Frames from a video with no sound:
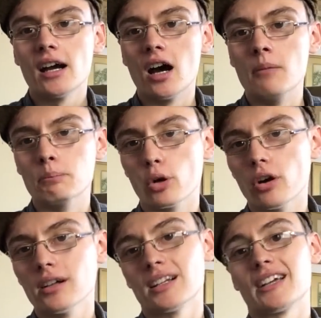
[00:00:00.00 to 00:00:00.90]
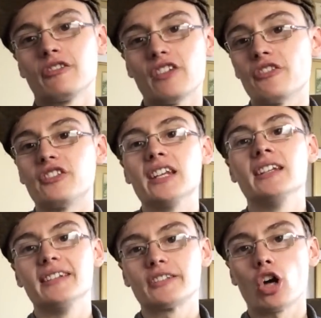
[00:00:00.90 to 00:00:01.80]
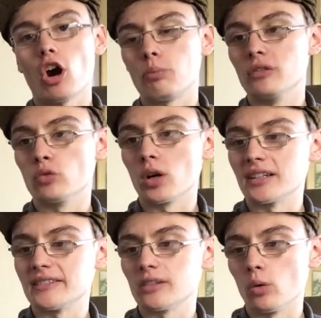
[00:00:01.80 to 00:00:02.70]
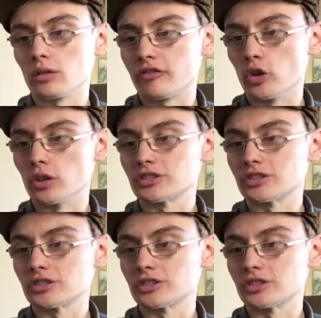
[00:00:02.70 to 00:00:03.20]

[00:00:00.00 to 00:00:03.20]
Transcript: Um, but like 15 is top of what it sold for.